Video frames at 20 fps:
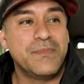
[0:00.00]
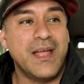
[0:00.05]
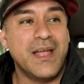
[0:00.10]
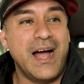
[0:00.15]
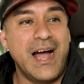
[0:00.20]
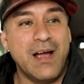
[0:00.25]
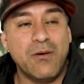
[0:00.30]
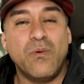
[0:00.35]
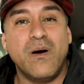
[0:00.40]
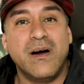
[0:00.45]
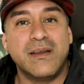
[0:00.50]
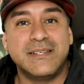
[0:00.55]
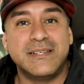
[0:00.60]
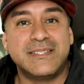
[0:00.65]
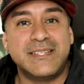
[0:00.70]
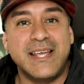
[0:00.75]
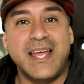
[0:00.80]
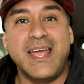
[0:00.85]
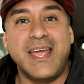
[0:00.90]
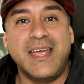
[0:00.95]
I want to
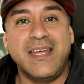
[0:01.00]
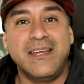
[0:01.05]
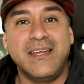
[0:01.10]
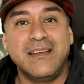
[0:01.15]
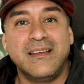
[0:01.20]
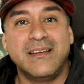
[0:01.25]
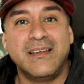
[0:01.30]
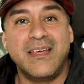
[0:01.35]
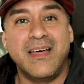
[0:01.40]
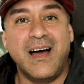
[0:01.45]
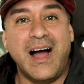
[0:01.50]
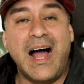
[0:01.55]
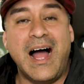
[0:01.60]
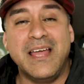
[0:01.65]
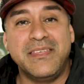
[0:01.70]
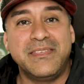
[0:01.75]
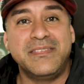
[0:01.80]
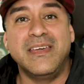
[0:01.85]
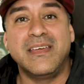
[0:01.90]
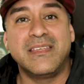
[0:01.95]
say,
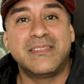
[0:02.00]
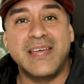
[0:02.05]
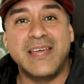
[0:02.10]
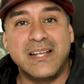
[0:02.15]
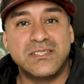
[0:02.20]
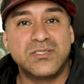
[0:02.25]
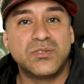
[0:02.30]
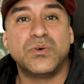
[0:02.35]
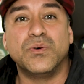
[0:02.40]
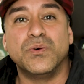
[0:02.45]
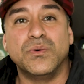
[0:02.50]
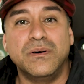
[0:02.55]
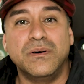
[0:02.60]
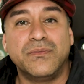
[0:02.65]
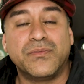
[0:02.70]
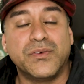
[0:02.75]
I think that's cool.